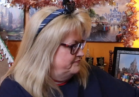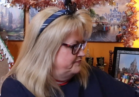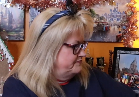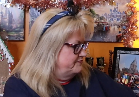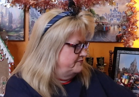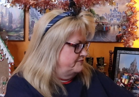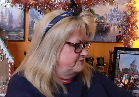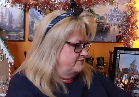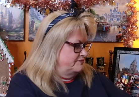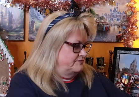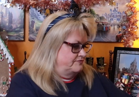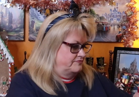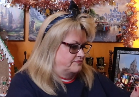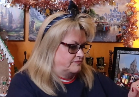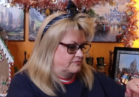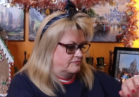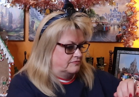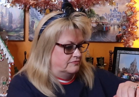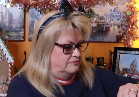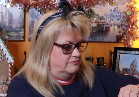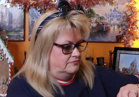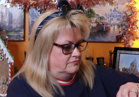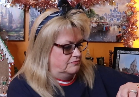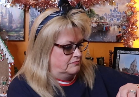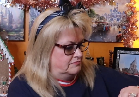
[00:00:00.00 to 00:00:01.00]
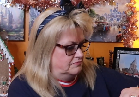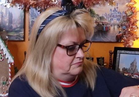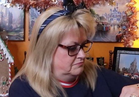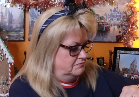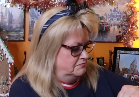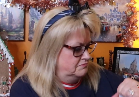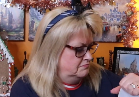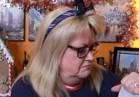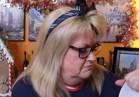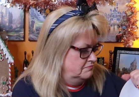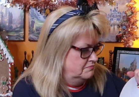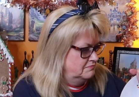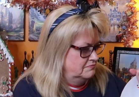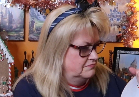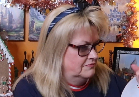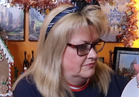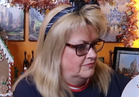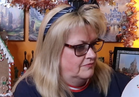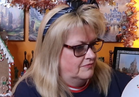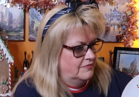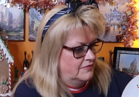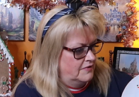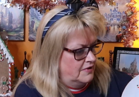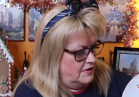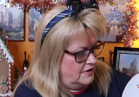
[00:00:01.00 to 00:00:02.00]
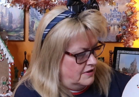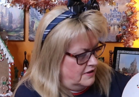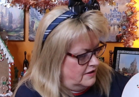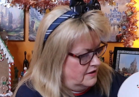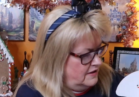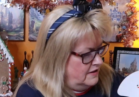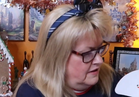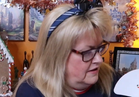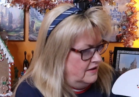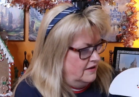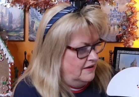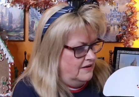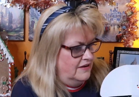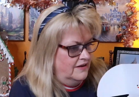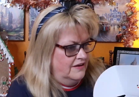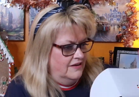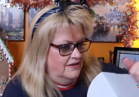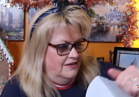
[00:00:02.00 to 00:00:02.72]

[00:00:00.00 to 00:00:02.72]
[no speech]